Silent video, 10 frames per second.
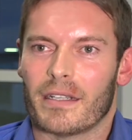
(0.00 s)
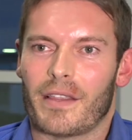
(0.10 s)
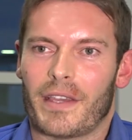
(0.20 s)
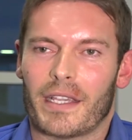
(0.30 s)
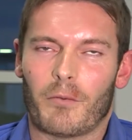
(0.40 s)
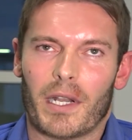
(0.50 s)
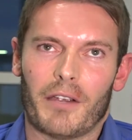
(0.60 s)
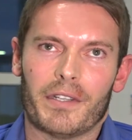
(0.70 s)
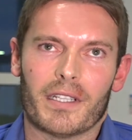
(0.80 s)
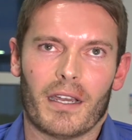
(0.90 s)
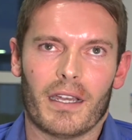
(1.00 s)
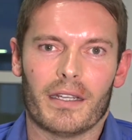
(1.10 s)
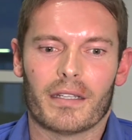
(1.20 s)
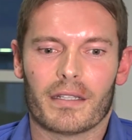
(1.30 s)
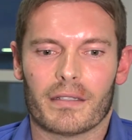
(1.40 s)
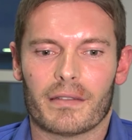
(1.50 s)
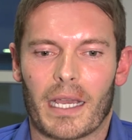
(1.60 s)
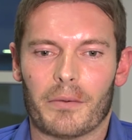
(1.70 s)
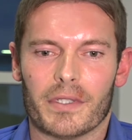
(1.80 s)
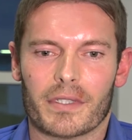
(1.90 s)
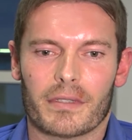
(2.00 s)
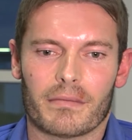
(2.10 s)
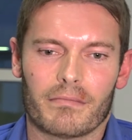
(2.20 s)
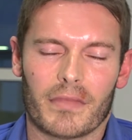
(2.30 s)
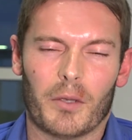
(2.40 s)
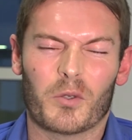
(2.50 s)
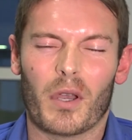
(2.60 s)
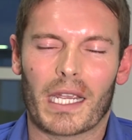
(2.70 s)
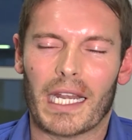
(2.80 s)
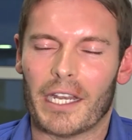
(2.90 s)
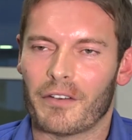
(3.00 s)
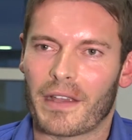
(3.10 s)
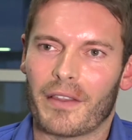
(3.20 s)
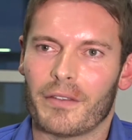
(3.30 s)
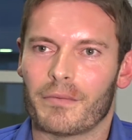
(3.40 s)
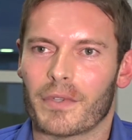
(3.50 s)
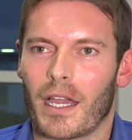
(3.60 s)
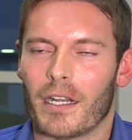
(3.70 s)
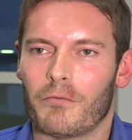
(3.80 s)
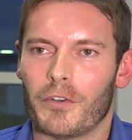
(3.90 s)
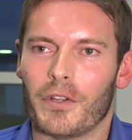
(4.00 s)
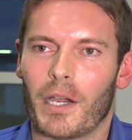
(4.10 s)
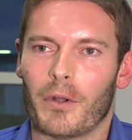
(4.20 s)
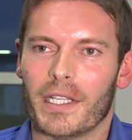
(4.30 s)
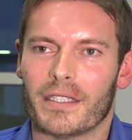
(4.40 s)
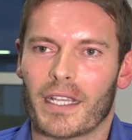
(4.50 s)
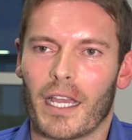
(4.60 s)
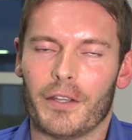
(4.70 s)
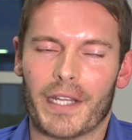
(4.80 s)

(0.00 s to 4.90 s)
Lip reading: And I think when I retired, that was quite clear about the kind of route I wanted to go